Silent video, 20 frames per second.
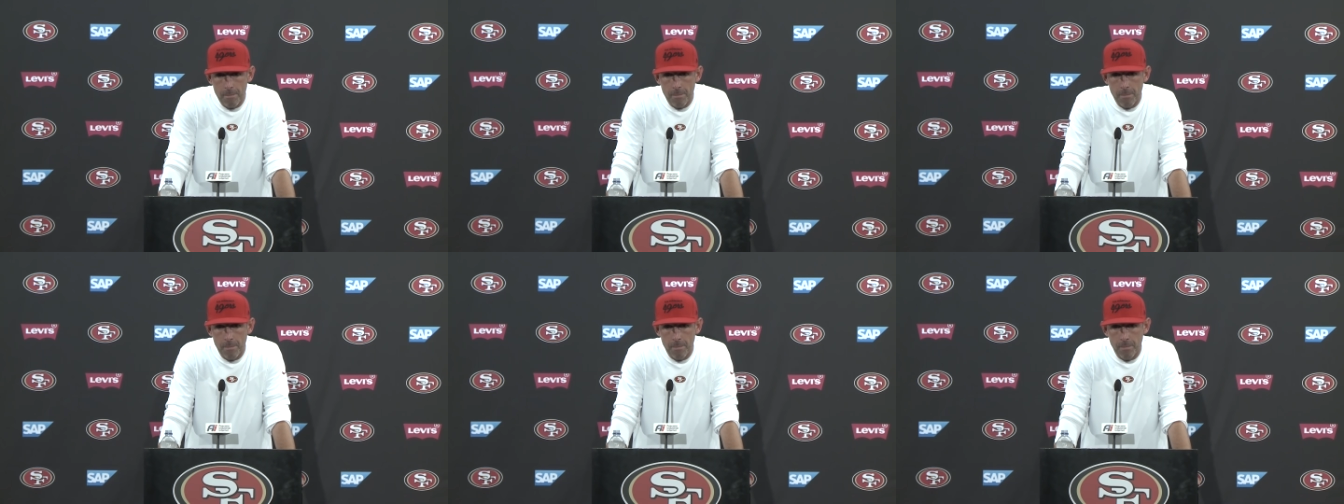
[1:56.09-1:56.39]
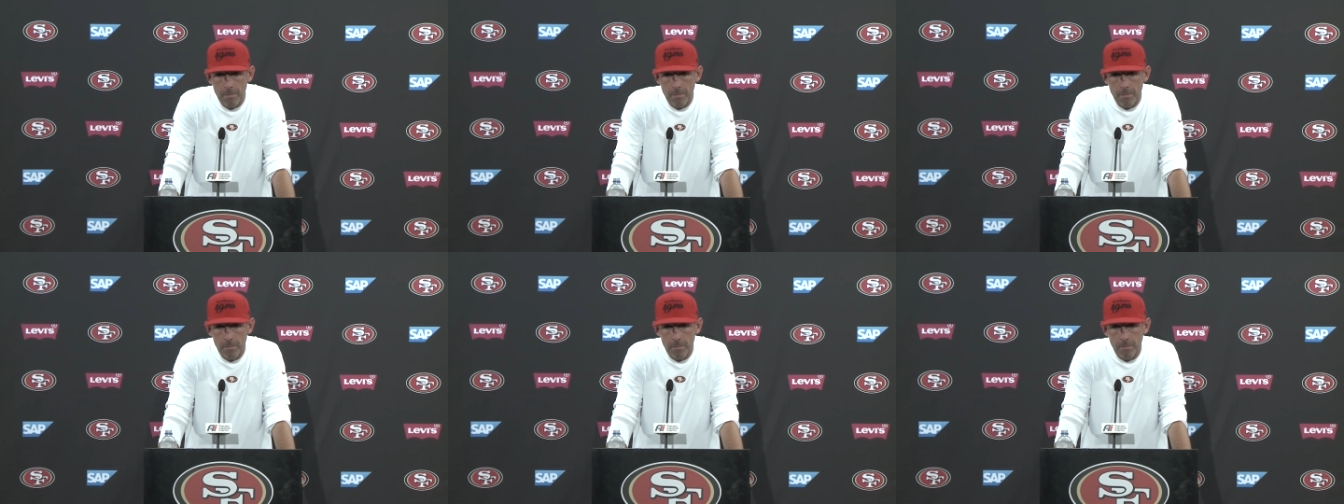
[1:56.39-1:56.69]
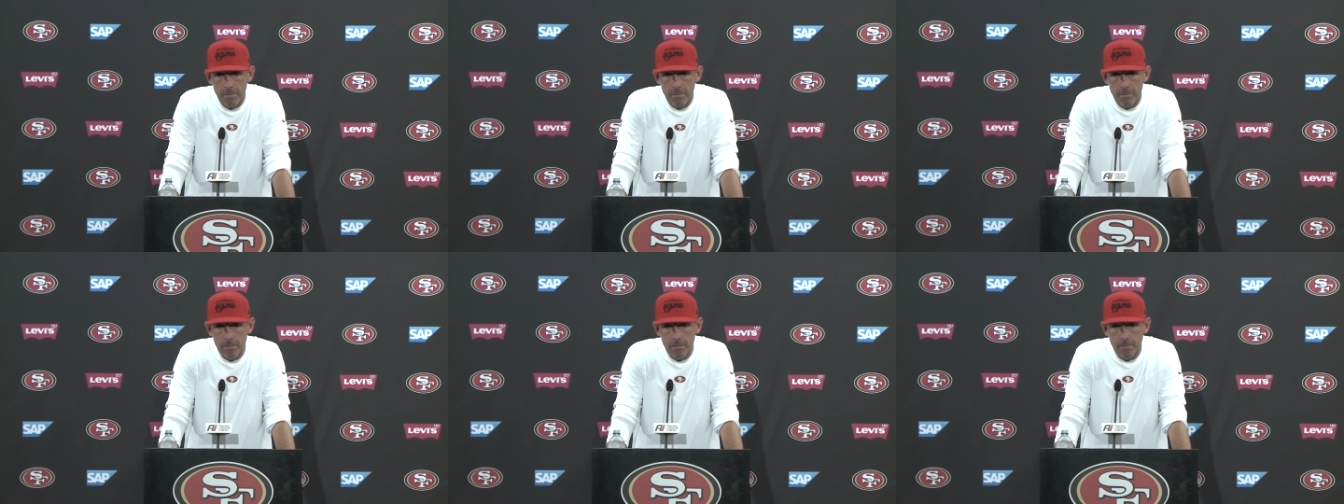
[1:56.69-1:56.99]
going for
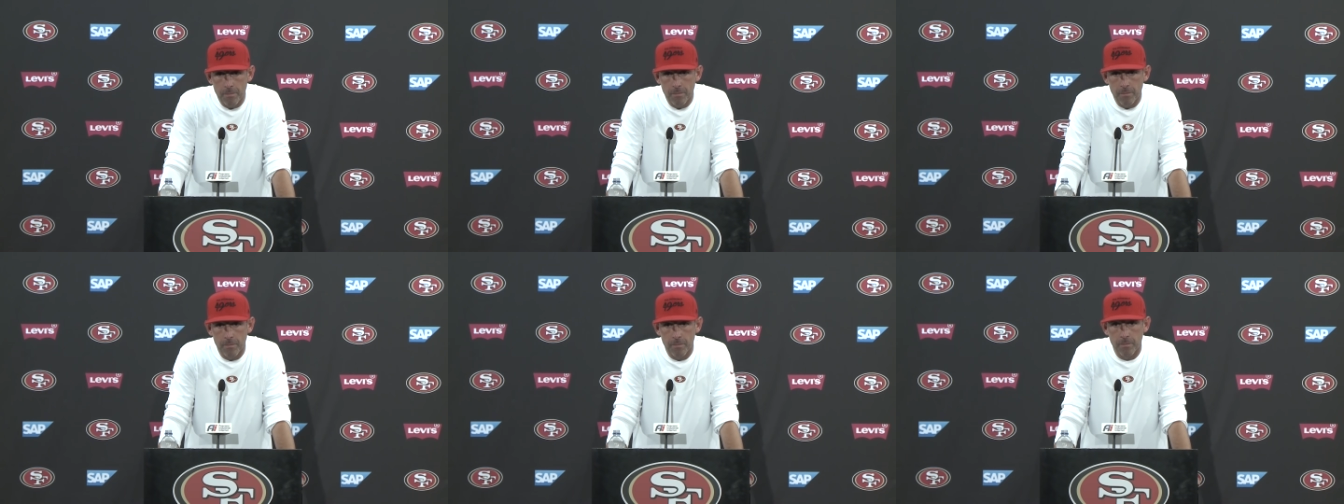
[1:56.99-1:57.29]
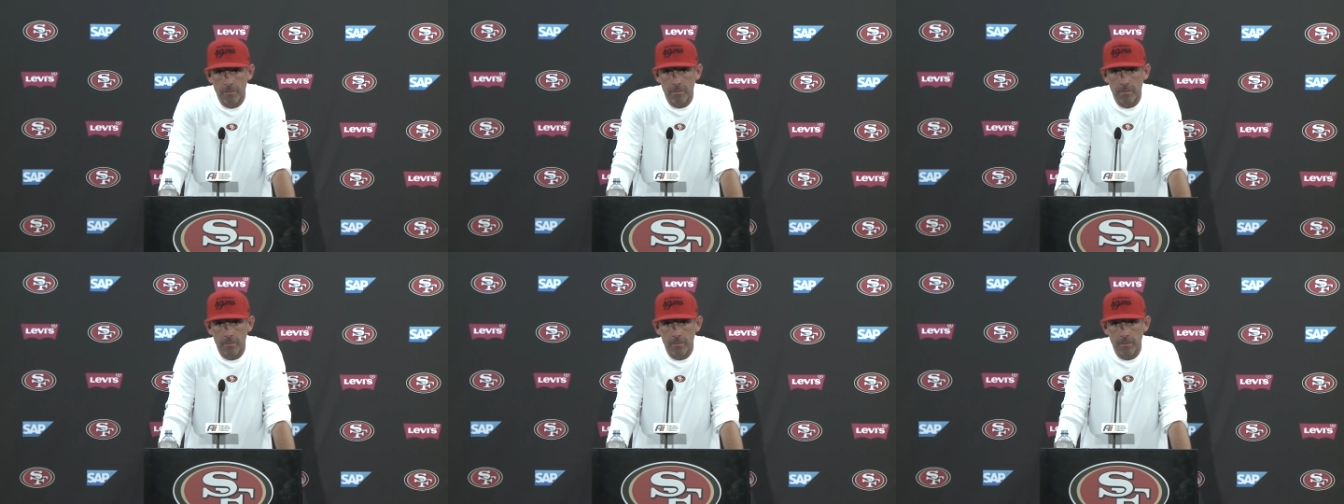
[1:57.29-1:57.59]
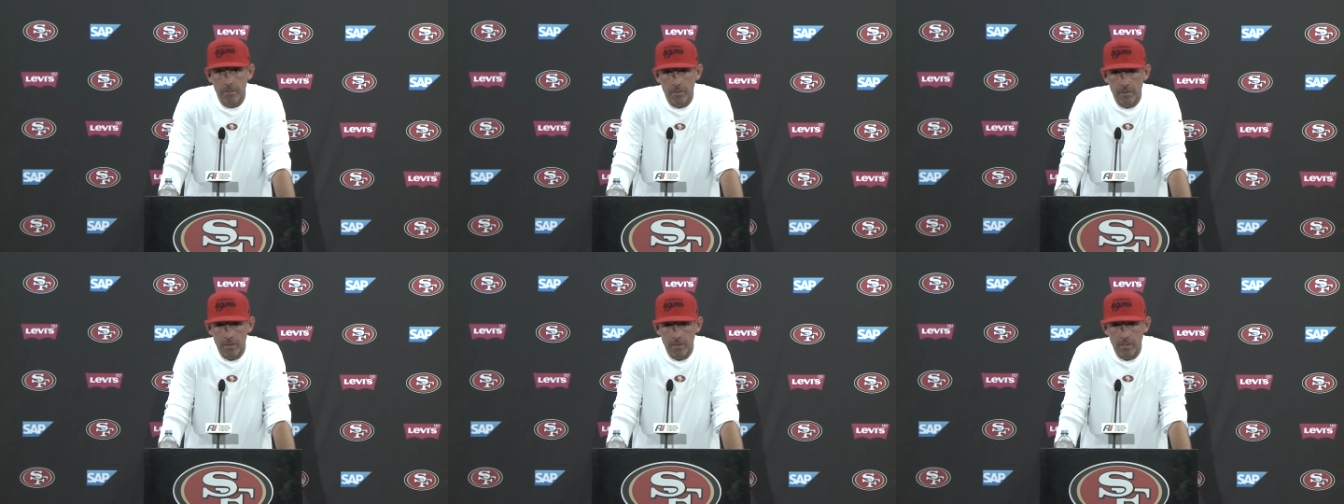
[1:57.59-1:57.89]
the end zone
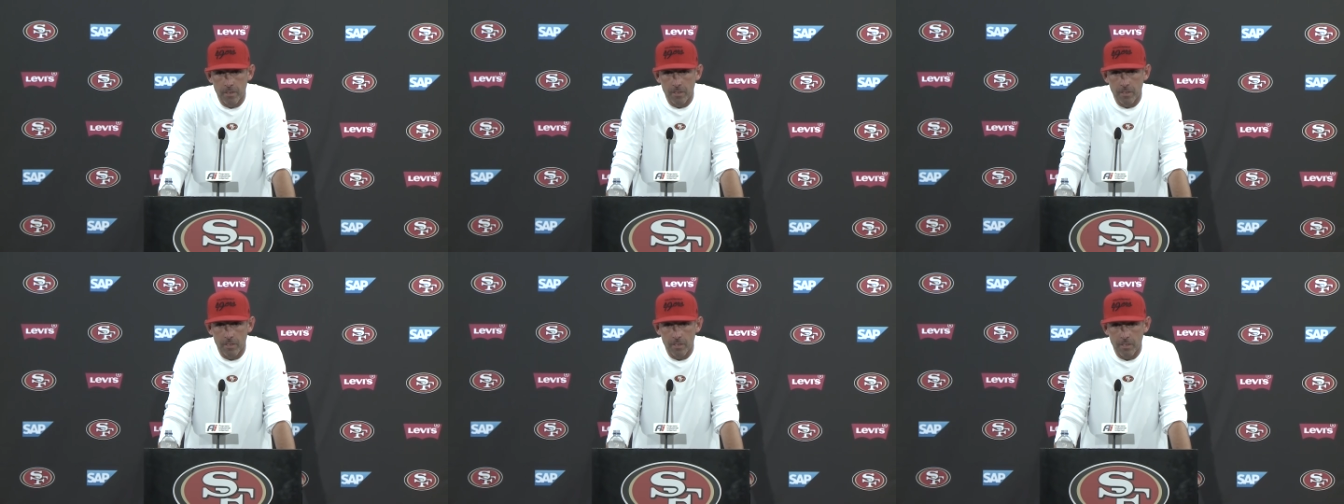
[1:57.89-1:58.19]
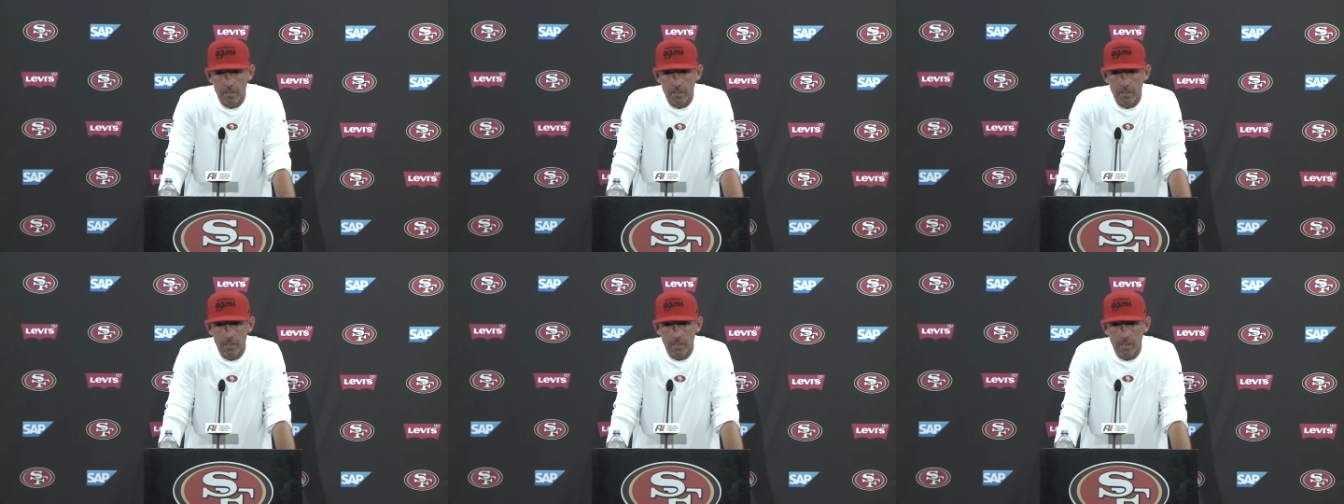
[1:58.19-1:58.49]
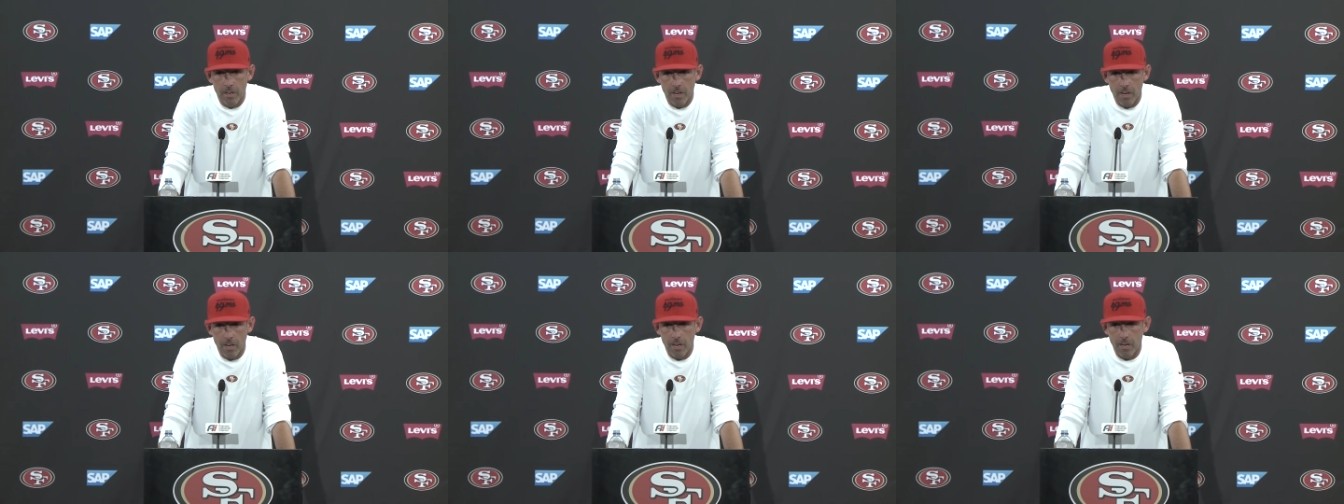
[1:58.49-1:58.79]
head
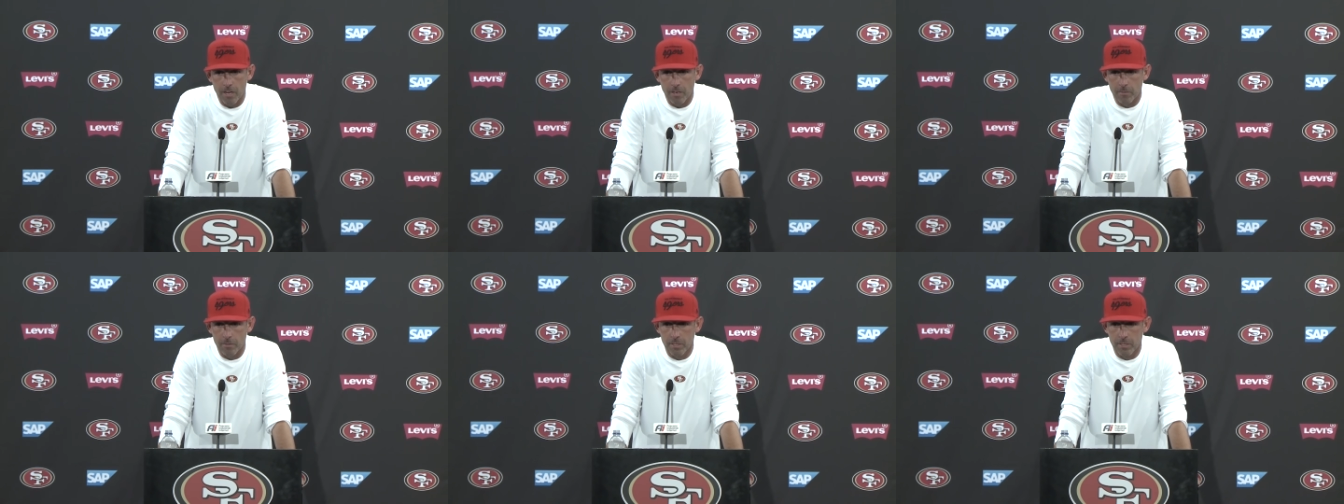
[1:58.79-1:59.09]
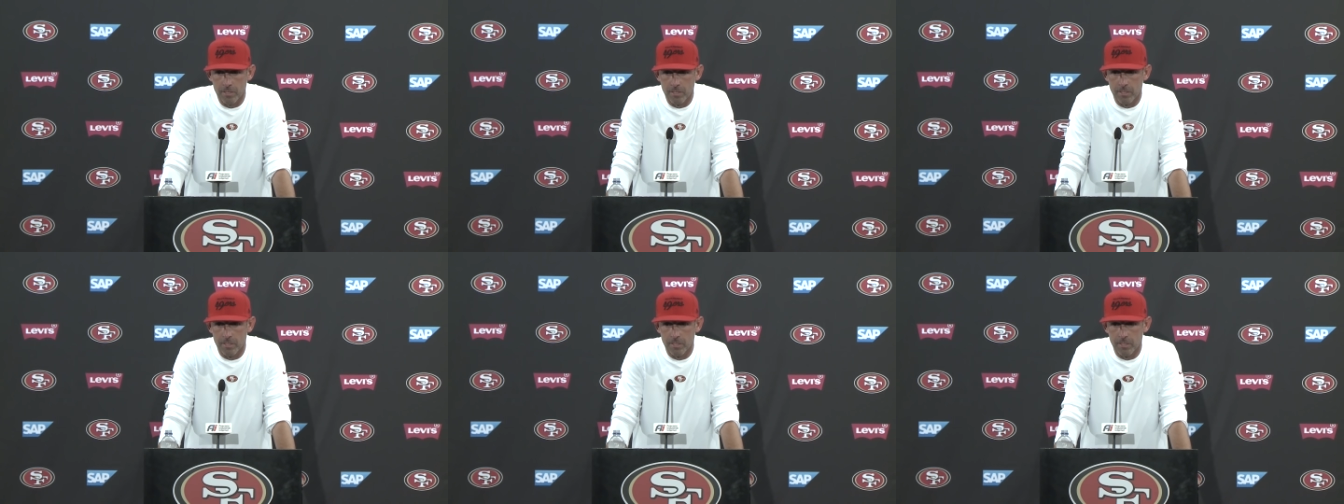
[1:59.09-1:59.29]
first? Um,